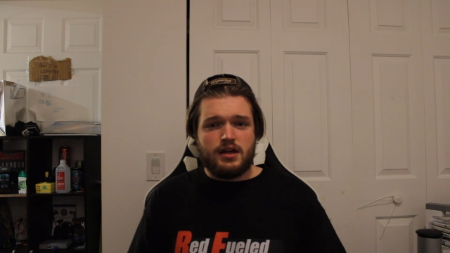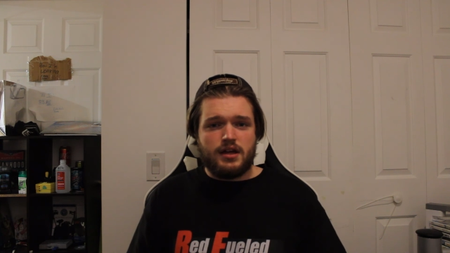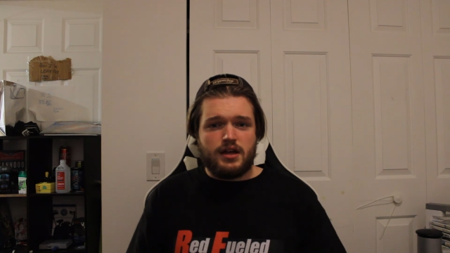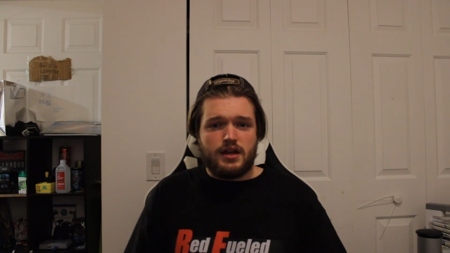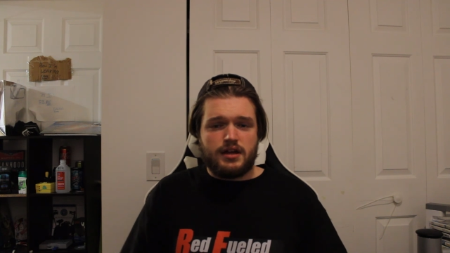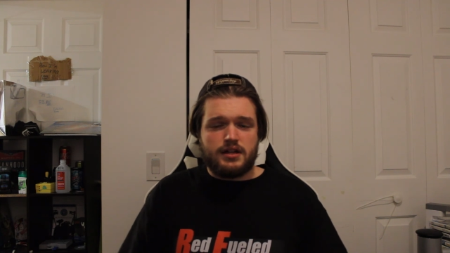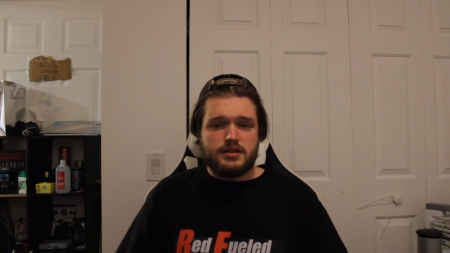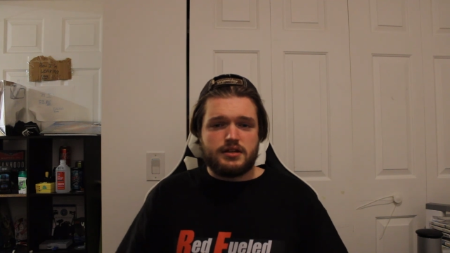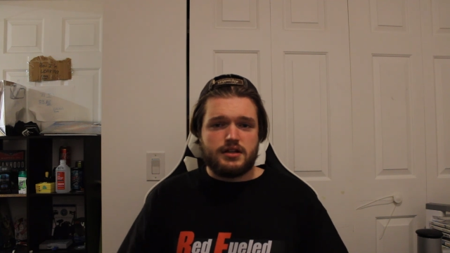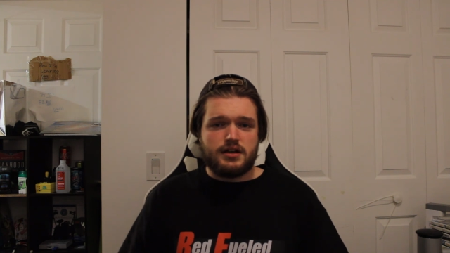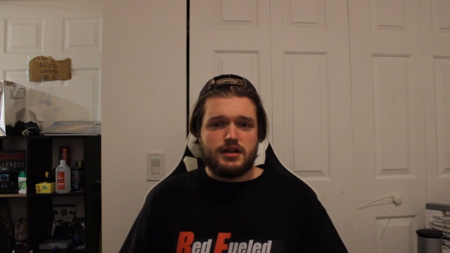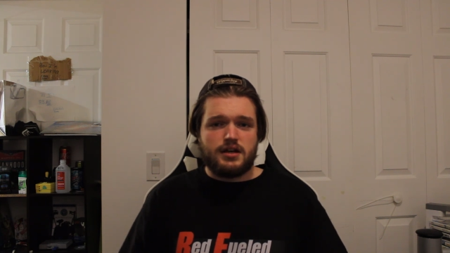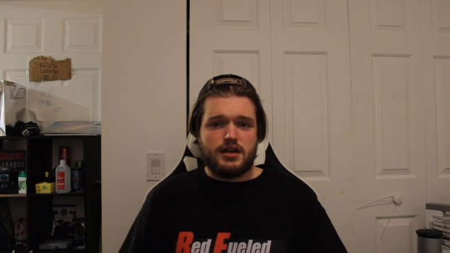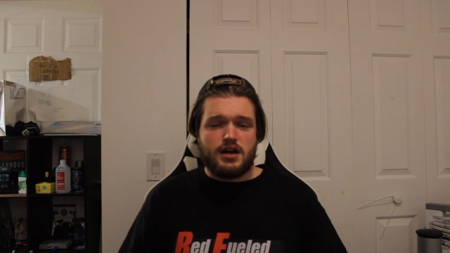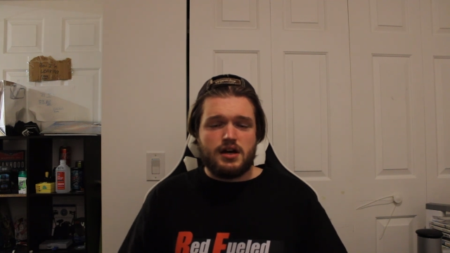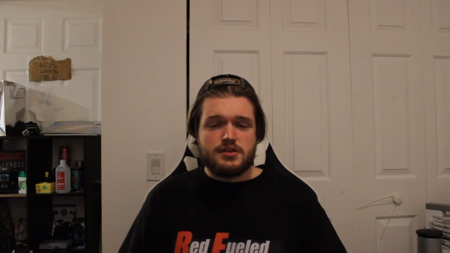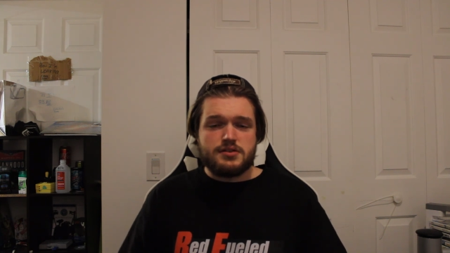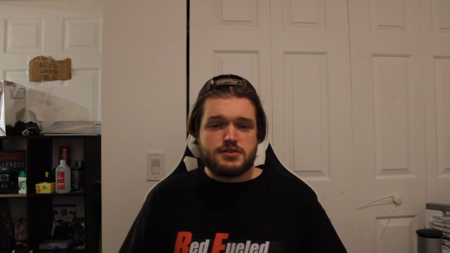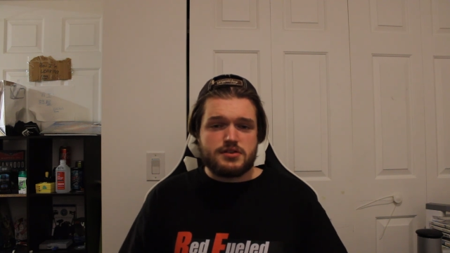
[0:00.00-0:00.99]
And
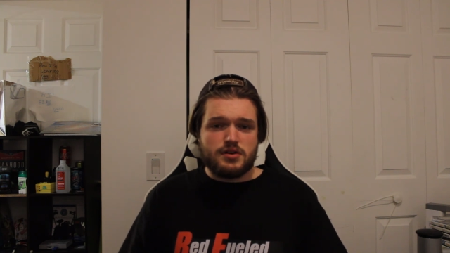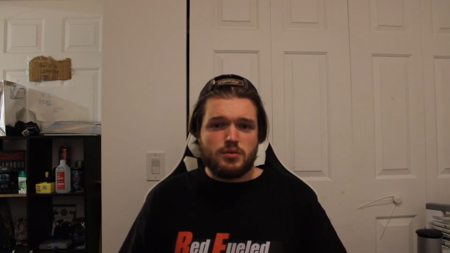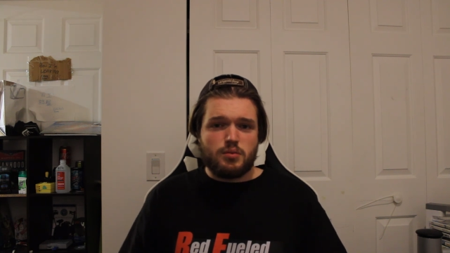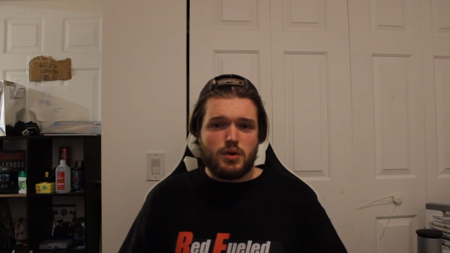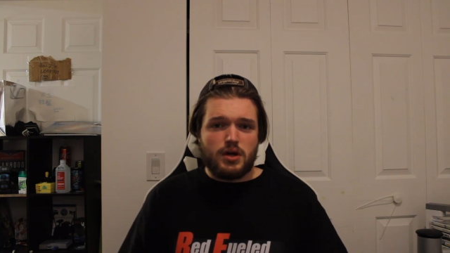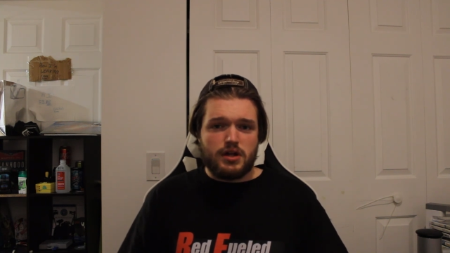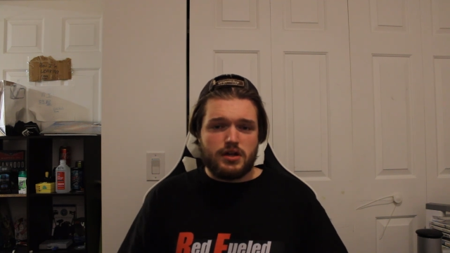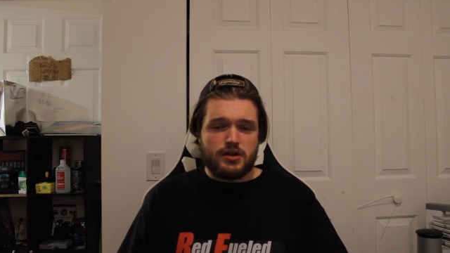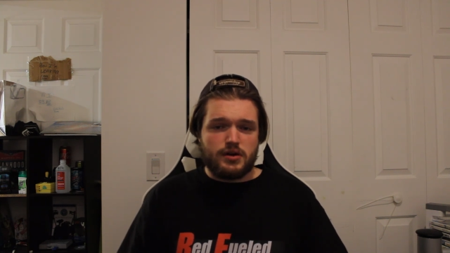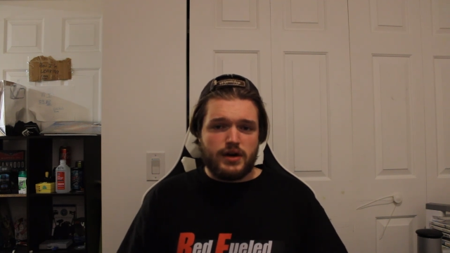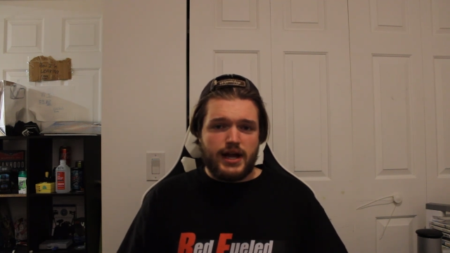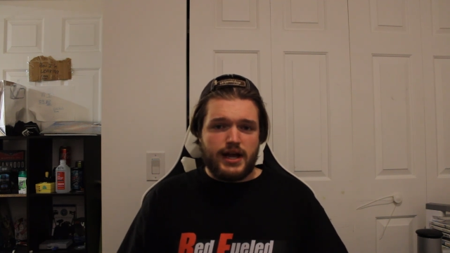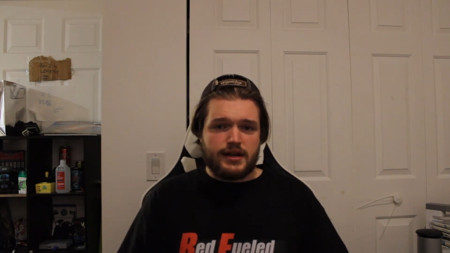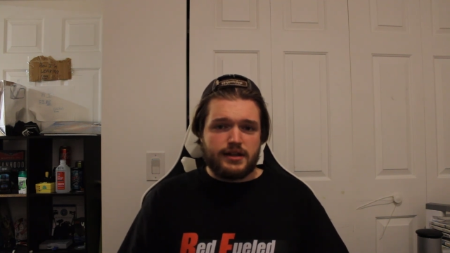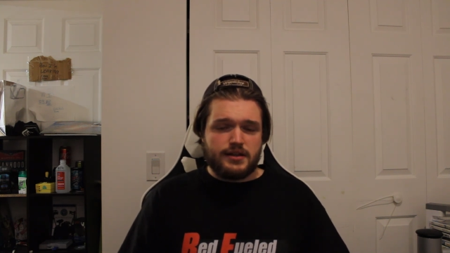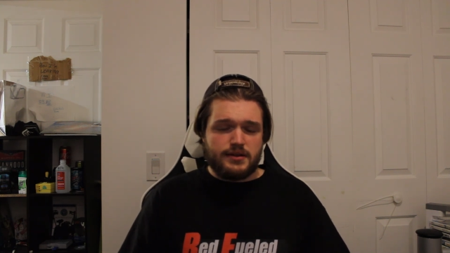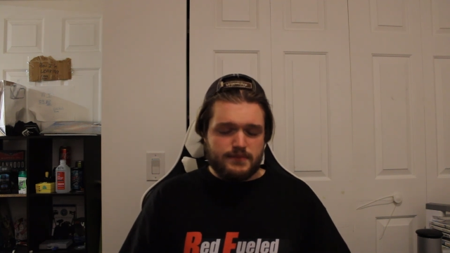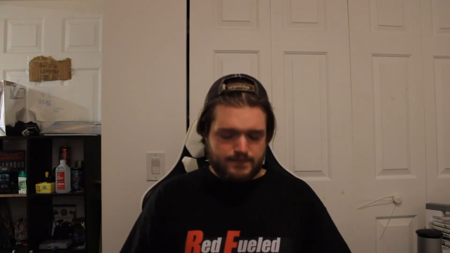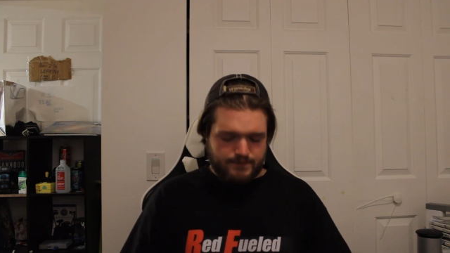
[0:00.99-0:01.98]
also, while you're
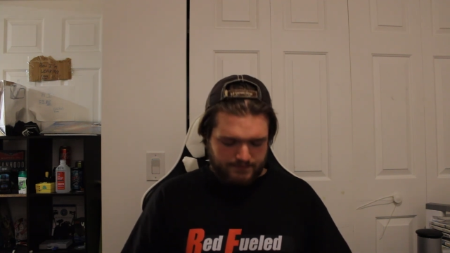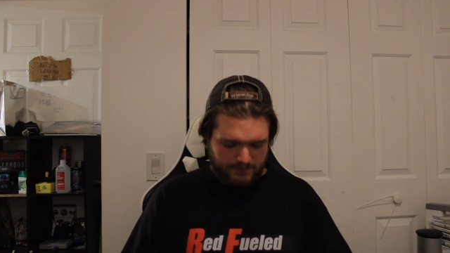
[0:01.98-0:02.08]
at it,